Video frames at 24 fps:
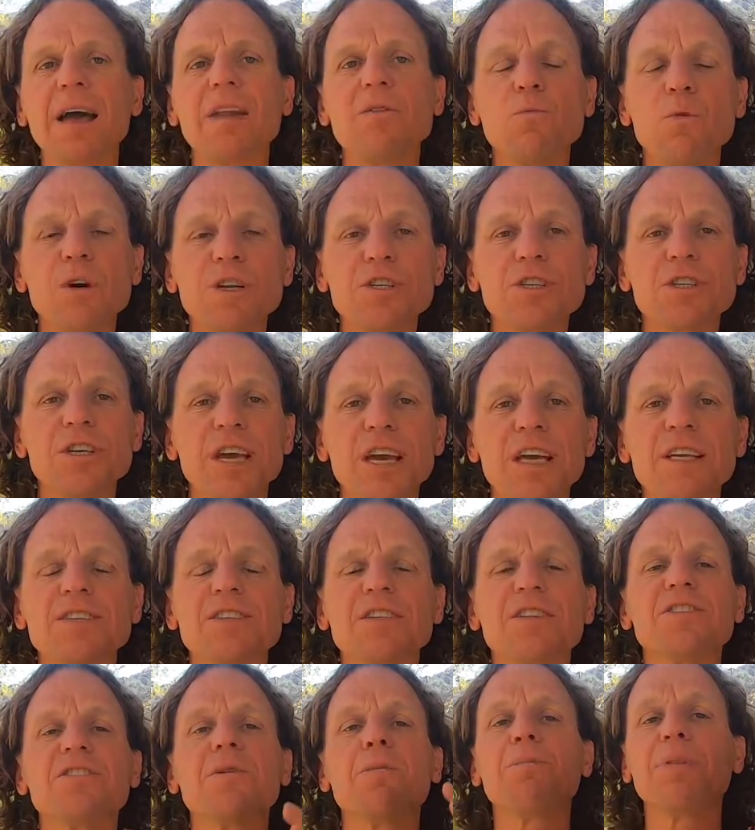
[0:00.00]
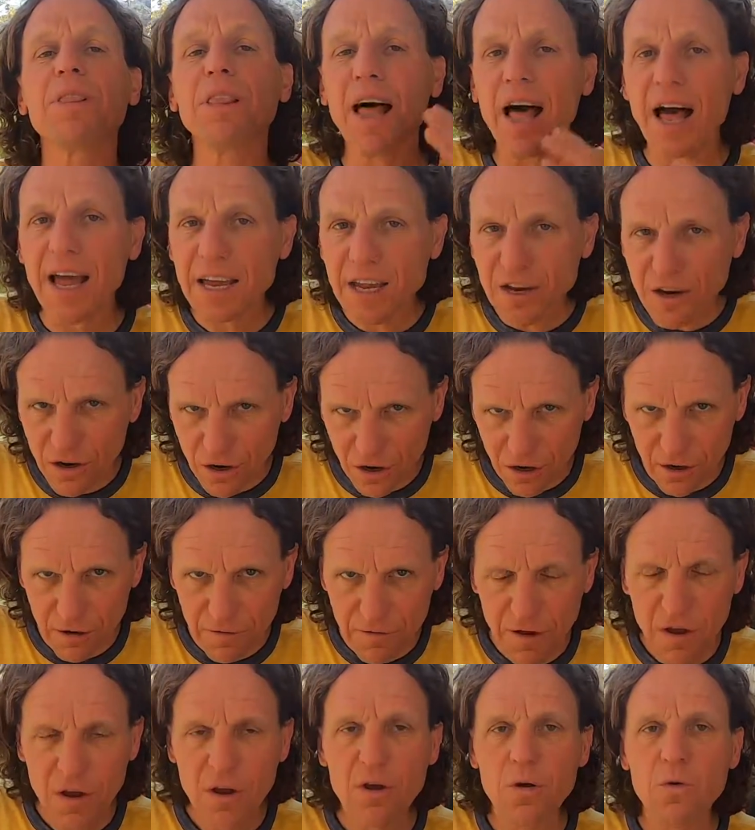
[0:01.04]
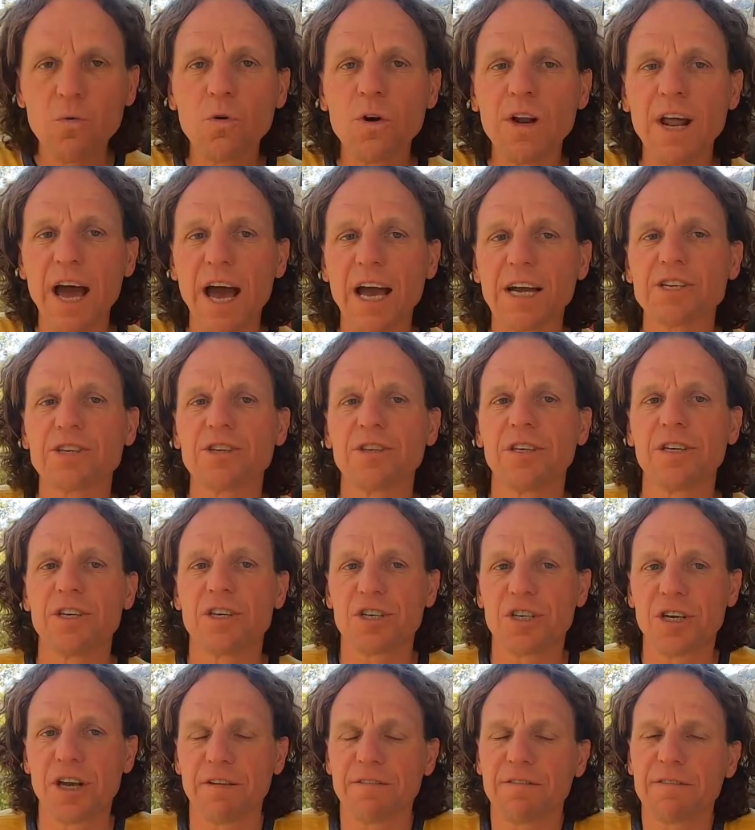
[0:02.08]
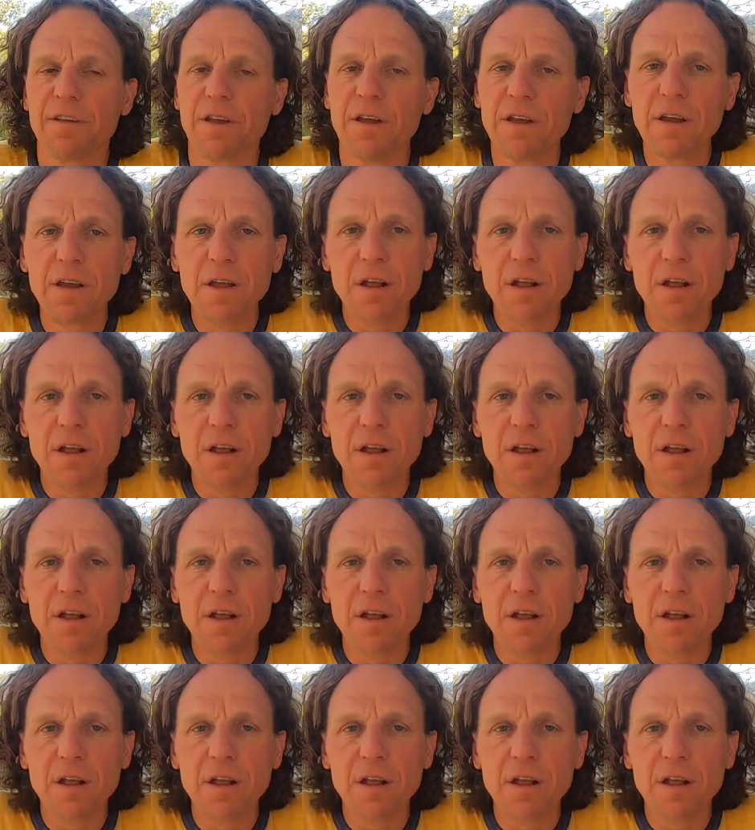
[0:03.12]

in which case the supply curve would actually shift.